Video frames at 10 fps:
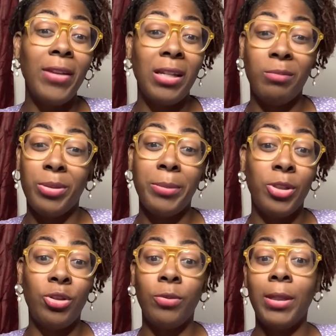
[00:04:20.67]
and pretty
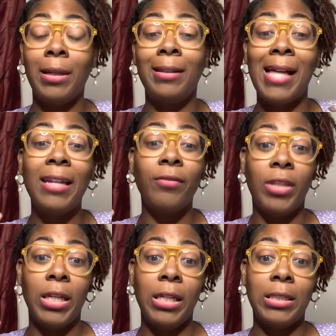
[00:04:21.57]
much doing a lot of
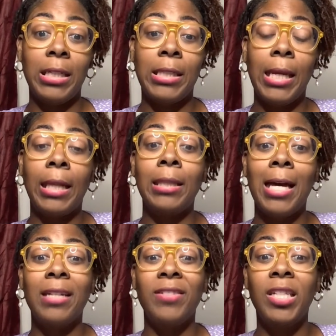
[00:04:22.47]
things that take a
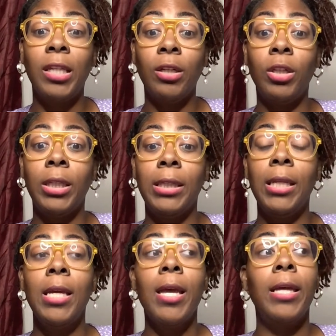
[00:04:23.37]
lot of skill and
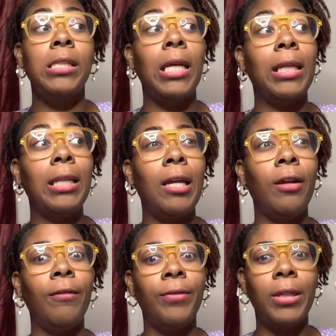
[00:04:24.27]
take a lot
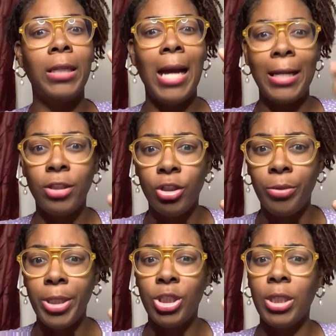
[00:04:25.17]
of
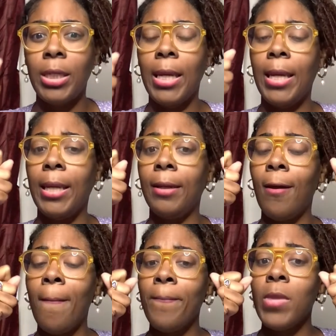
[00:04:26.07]
concentration, and
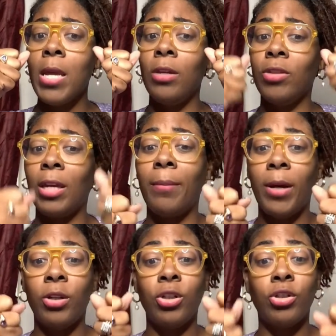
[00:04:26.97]
you think
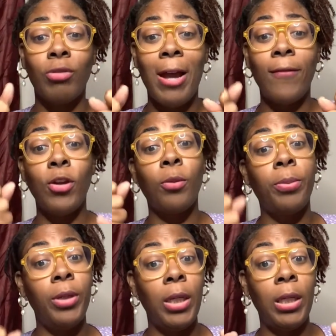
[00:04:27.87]
about you're driving, you're
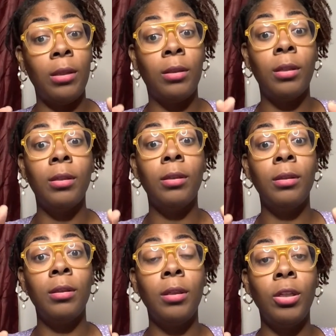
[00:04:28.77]
putting,
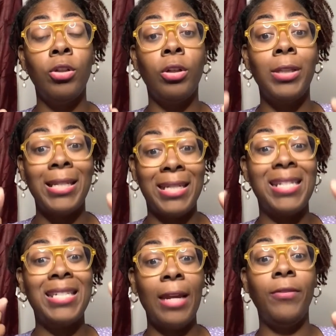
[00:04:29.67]
that's
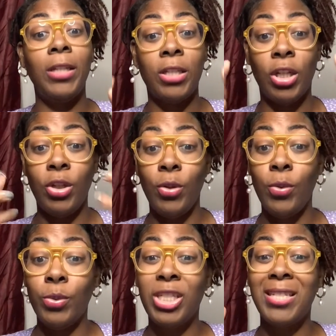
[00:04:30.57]
a
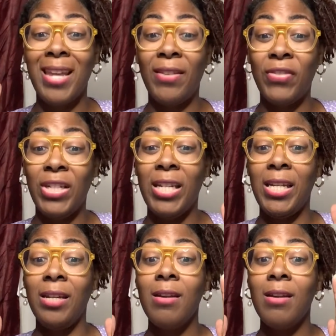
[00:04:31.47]
huge safety,